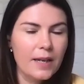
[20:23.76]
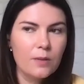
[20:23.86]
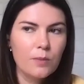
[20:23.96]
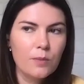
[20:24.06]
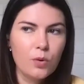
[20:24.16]

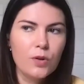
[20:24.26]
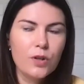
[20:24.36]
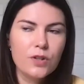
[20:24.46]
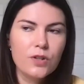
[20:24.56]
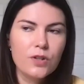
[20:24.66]
then
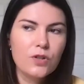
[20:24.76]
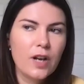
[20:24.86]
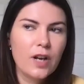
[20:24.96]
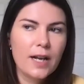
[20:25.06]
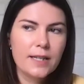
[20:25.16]
put your
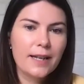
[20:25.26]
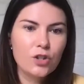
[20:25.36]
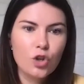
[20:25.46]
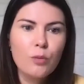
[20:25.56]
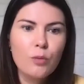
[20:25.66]
story
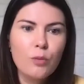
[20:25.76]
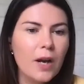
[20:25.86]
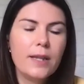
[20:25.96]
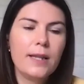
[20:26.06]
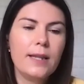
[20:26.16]
idea, like
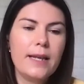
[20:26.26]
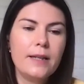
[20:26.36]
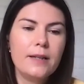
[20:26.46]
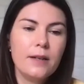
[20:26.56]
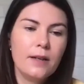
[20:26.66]
don't bury
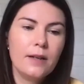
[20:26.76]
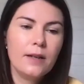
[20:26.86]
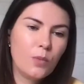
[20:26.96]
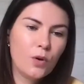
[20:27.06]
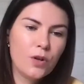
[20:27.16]
the lead.
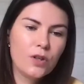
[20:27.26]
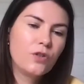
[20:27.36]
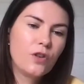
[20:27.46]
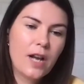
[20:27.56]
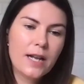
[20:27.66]

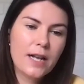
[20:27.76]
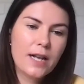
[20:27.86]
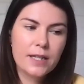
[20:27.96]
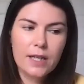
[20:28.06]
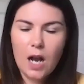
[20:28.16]
Put your story
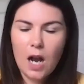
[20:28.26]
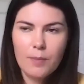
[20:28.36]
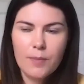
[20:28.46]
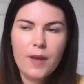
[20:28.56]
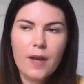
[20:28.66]

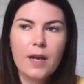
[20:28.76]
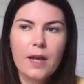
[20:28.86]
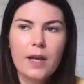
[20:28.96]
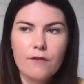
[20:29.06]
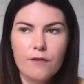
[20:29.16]
idea up
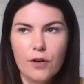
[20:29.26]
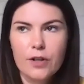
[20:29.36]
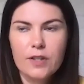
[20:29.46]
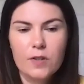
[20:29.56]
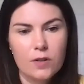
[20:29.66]
there in the
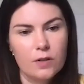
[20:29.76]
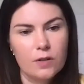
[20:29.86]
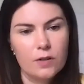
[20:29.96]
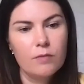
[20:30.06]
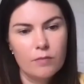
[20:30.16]

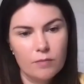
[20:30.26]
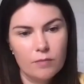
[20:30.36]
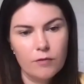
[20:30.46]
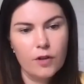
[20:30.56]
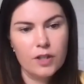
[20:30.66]
first
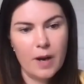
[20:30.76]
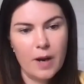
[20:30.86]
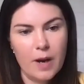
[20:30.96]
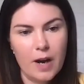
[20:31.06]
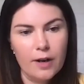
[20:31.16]

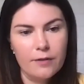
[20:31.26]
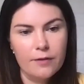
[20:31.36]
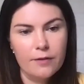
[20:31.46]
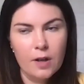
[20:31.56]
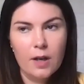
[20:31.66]

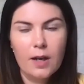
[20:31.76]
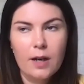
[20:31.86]
paragraph.